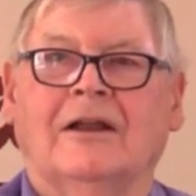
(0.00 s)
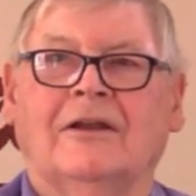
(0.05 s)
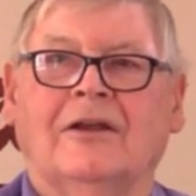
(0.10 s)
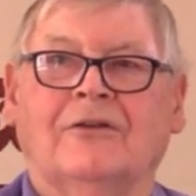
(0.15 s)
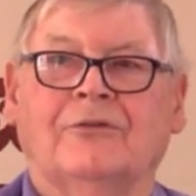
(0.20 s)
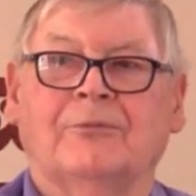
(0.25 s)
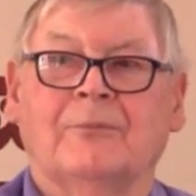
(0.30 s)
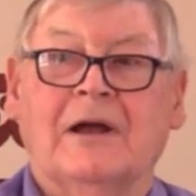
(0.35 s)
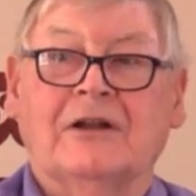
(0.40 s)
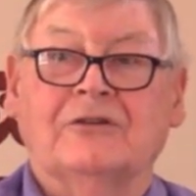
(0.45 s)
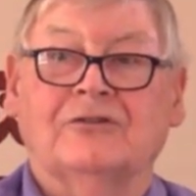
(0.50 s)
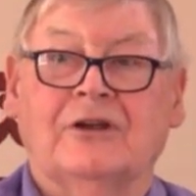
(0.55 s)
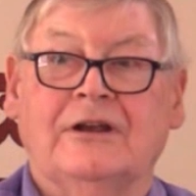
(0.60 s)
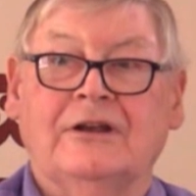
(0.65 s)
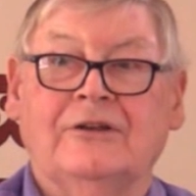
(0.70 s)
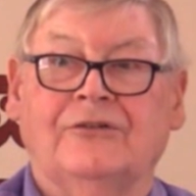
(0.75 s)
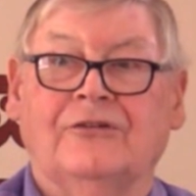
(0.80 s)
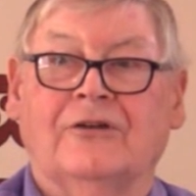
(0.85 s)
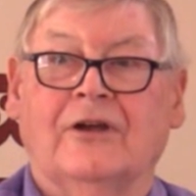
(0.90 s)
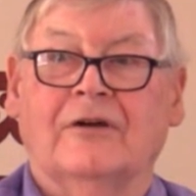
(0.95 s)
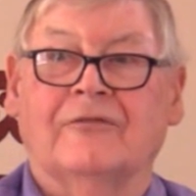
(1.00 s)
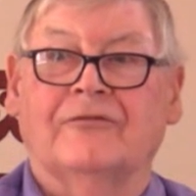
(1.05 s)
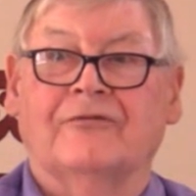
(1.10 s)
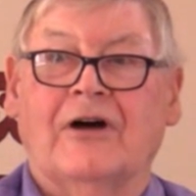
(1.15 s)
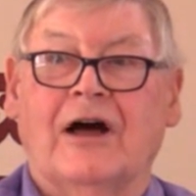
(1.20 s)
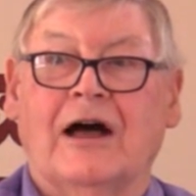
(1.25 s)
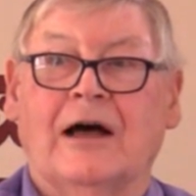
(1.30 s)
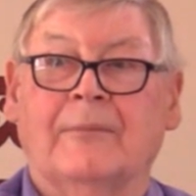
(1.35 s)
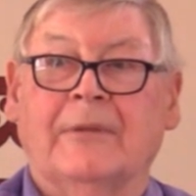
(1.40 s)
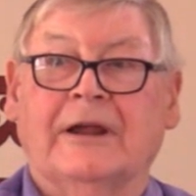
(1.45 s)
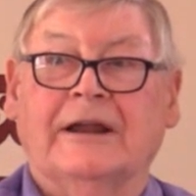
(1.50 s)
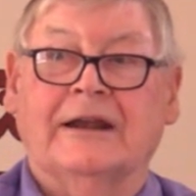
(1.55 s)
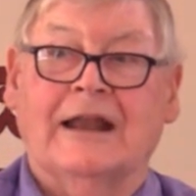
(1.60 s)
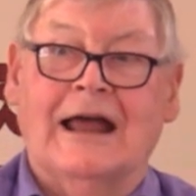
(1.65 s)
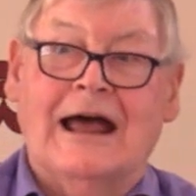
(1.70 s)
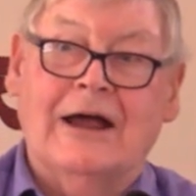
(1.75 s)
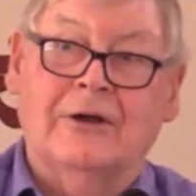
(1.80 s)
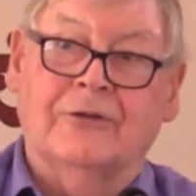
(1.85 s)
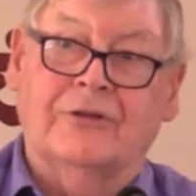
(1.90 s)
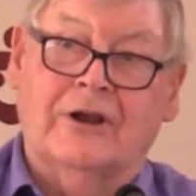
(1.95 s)
it is much easier farming
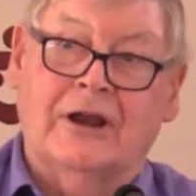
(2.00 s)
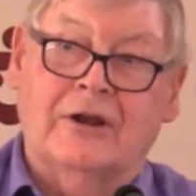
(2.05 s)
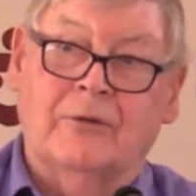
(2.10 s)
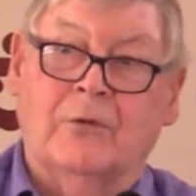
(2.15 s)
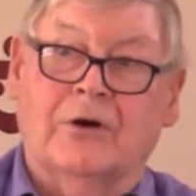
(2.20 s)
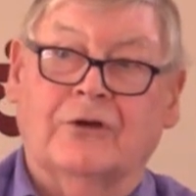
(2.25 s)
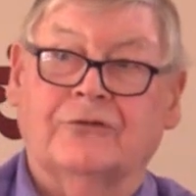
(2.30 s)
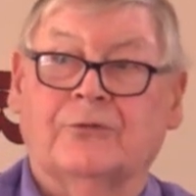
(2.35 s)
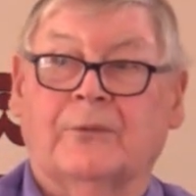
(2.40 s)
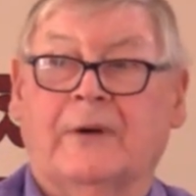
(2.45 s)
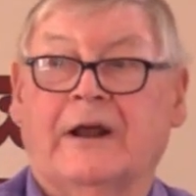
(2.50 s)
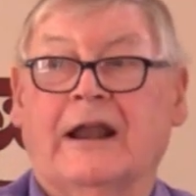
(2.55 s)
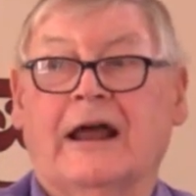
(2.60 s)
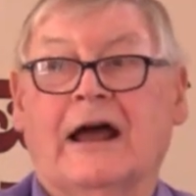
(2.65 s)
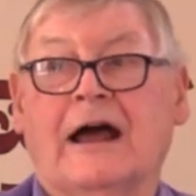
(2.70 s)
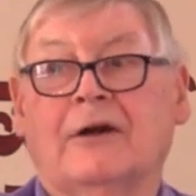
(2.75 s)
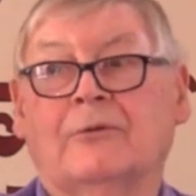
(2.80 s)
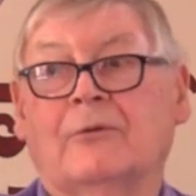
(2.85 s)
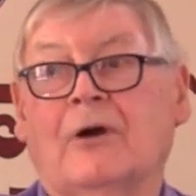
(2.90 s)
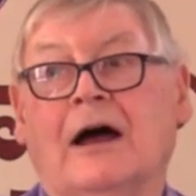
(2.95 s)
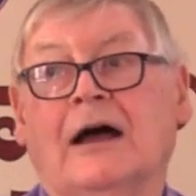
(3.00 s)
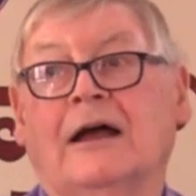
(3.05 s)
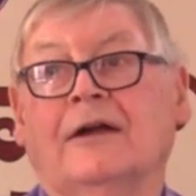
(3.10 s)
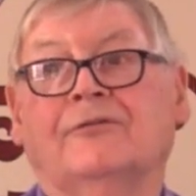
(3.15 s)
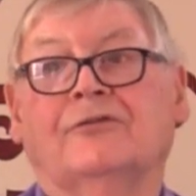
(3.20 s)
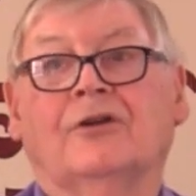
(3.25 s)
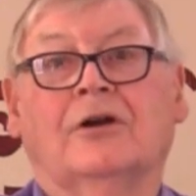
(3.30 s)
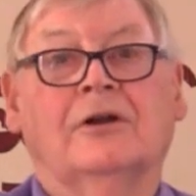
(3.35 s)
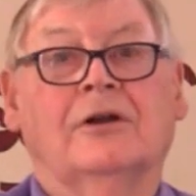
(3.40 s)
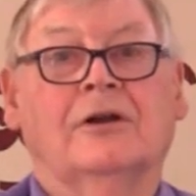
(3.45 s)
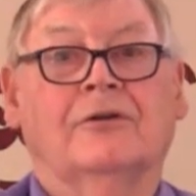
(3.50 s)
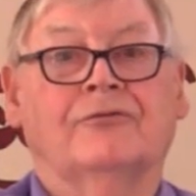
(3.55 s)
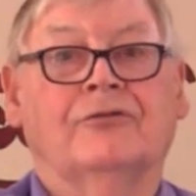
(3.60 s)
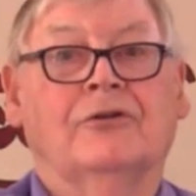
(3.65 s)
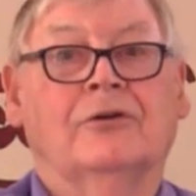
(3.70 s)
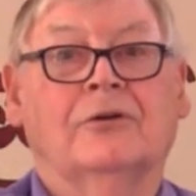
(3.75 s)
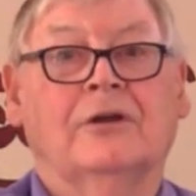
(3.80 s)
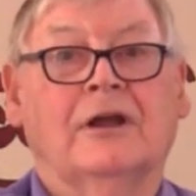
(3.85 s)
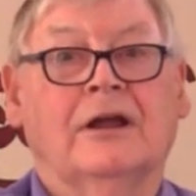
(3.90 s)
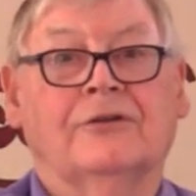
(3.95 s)
now than it was when I arrived only a
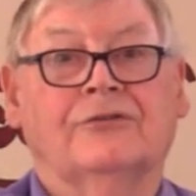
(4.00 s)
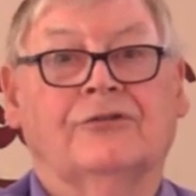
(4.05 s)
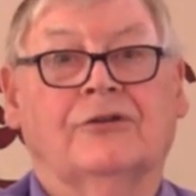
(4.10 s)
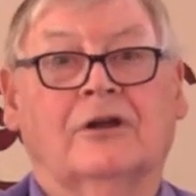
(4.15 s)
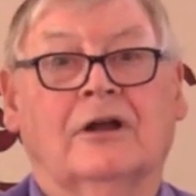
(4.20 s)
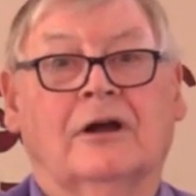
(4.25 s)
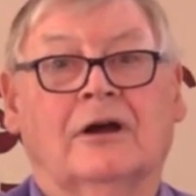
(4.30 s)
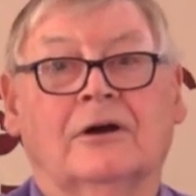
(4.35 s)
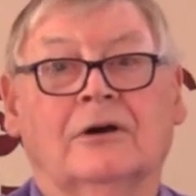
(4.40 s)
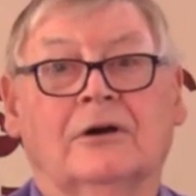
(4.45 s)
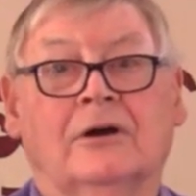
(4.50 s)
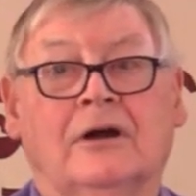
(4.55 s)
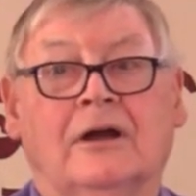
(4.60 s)
few years ago,